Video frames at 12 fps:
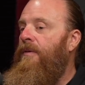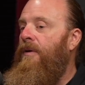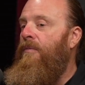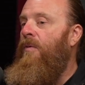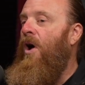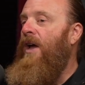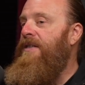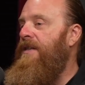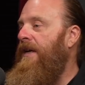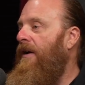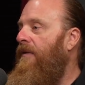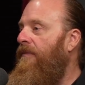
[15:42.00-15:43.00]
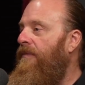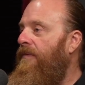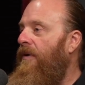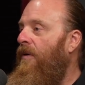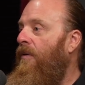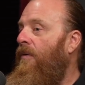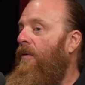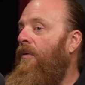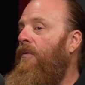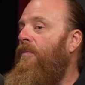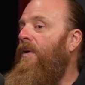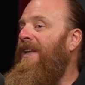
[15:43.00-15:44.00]
rising of
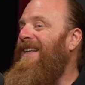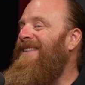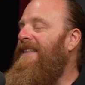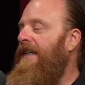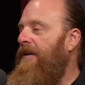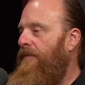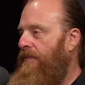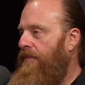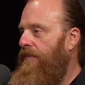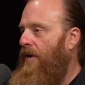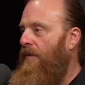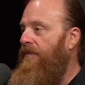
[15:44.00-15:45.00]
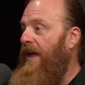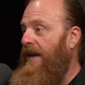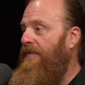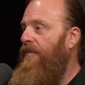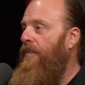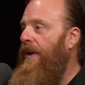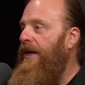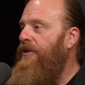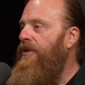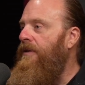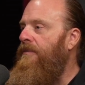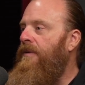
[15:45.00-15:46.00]
or releasing of that
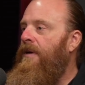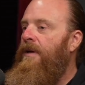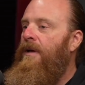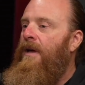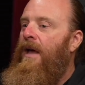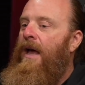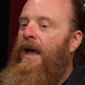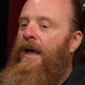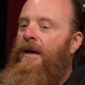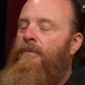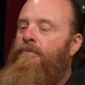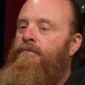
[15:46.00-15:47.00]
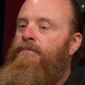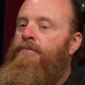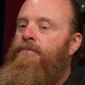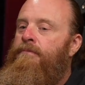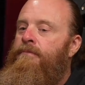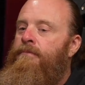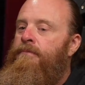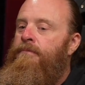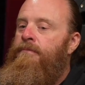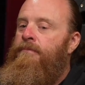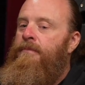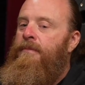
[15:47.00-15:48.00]
information.
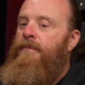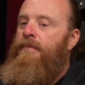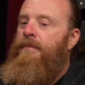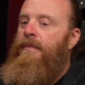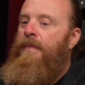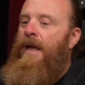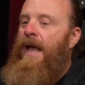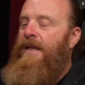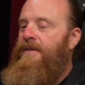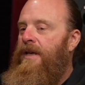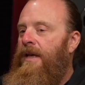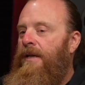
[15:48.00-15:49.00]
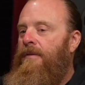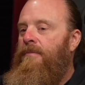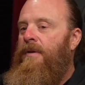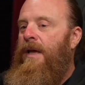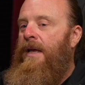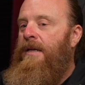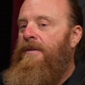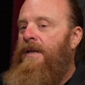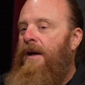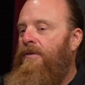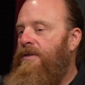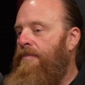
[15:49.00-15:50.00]
As a
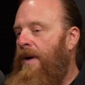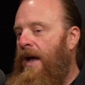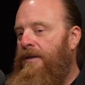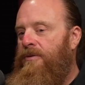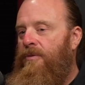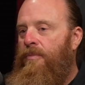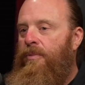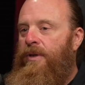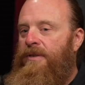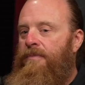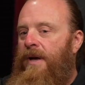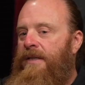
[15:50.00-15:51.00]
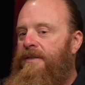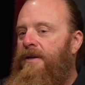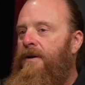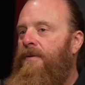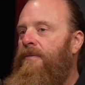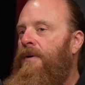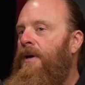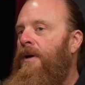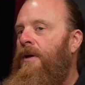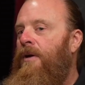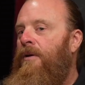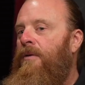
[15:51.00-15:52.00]
Taoist master, a priest myself,
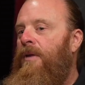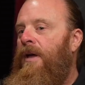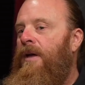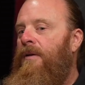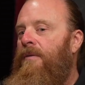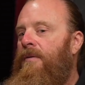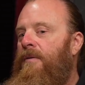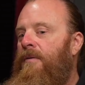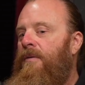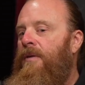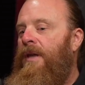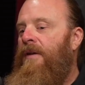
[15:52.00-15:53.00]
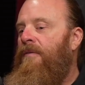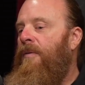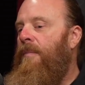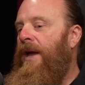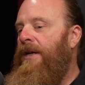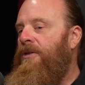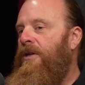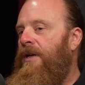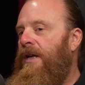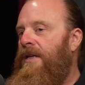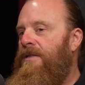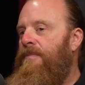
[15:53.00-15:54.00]
the
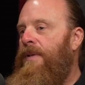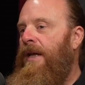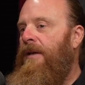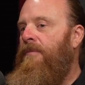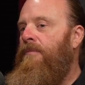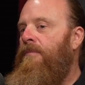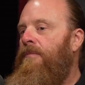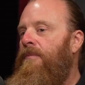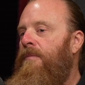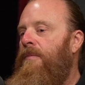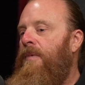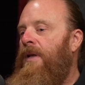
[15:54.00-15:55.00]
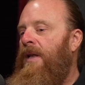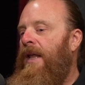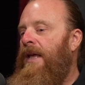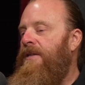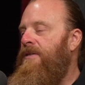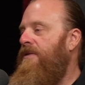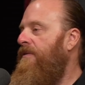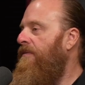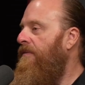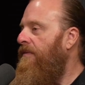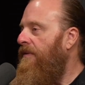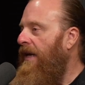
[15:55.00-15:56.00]
information has been less
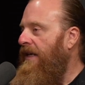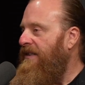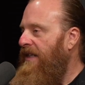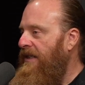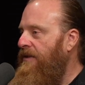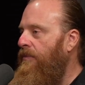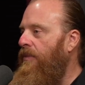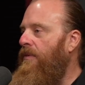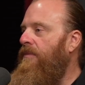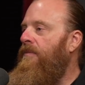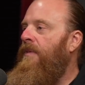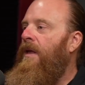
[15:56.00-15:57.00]
accessible.